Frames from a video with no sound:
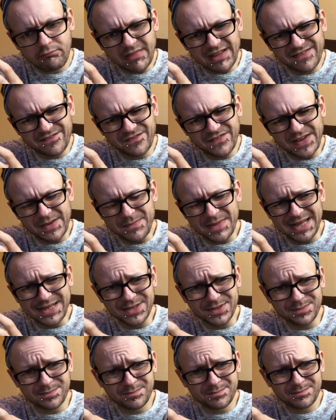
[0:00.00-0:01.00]

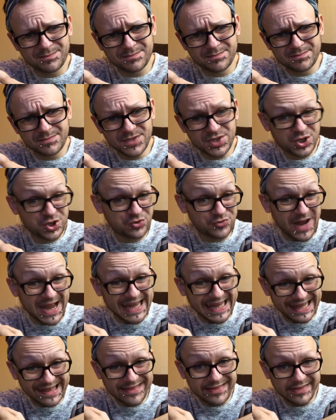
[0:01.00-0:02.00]
female
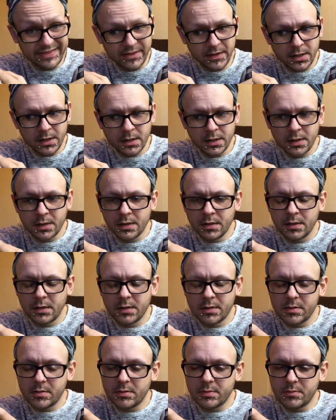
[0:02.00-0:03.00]
strength,
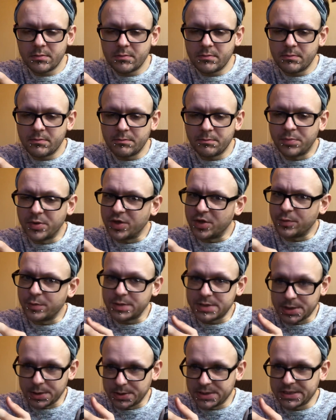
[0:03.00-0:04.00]
but that
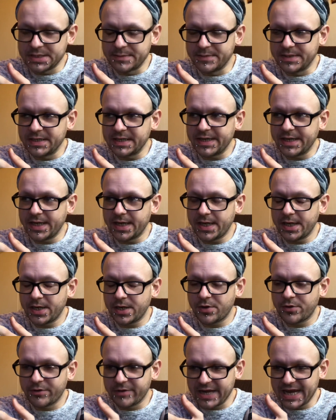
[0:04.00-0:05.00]
was ultimately
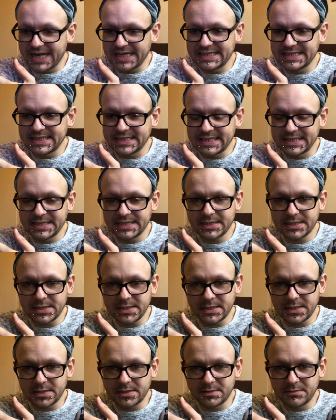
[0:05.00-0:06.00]
created
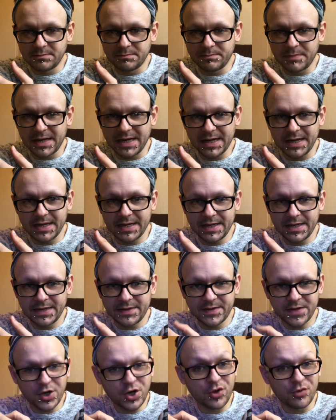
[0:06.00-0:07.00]
by
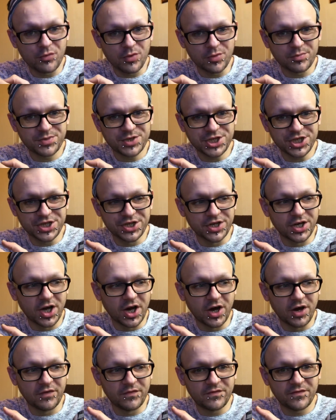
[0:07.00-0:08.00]
the corruption
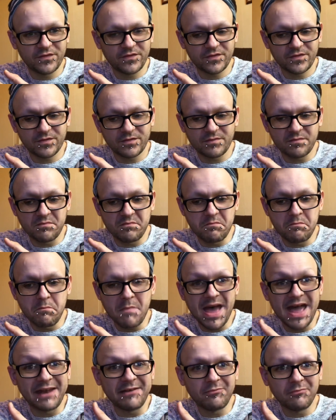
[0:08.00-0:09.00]
of
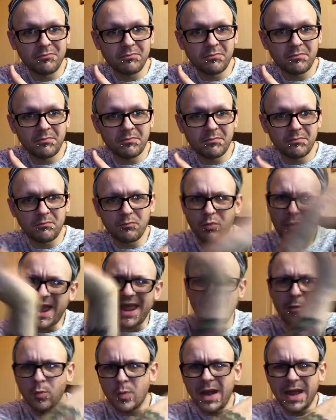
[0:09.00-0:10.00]
men
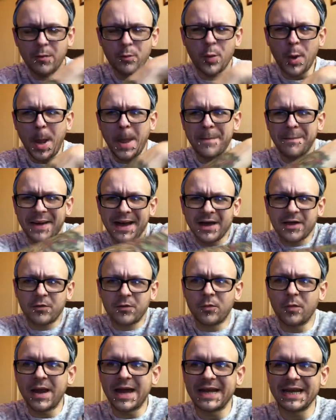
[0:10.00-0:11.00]
way, way, way back
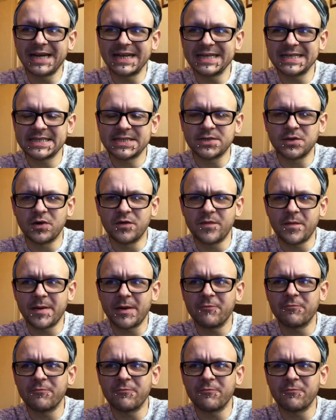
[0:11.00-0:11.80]
when, and it's sort of about